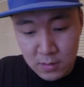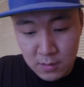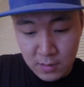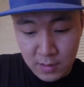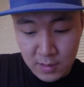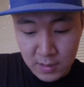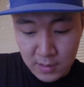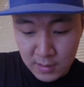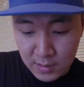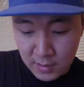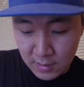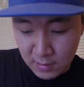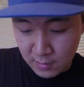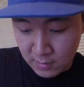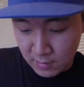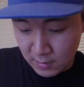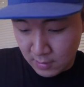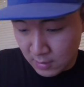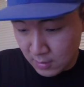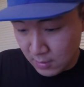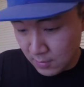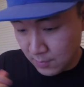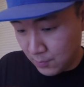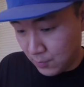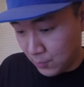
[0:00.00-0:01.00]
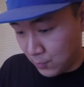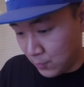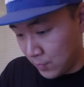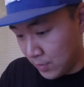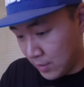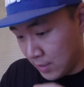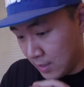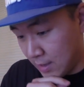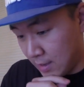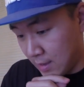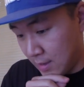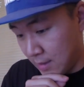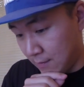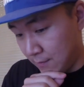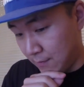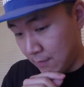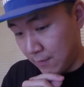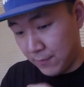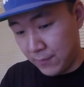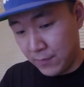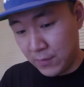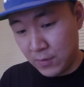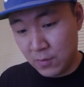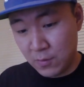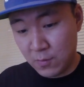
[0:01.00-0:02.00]
Okay, next up we have a
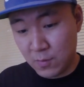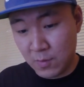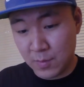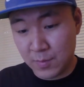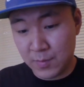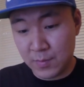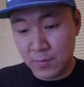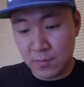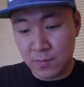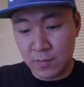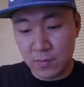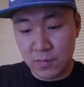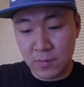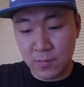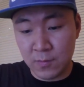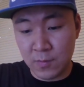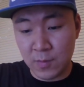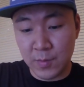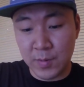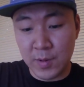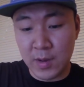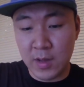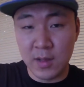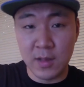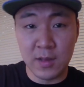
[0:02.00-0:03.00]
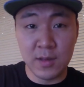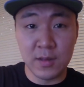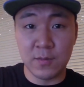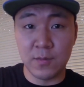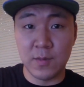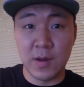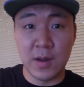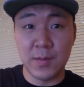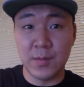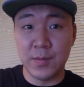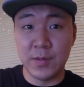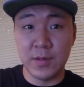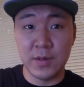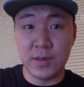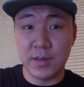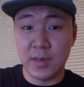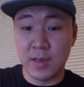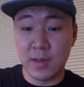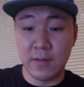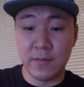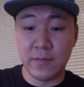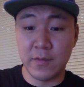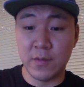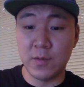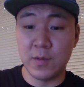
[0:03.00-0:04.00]
few rapalas,
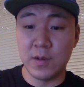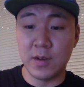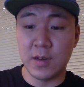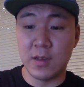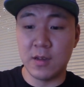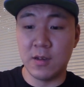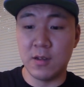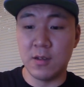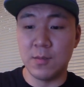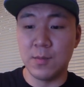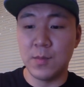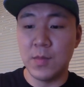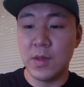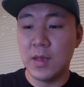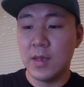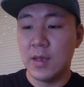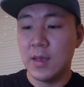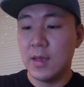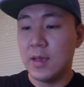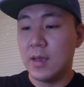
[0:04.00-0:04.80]
however you want to call them.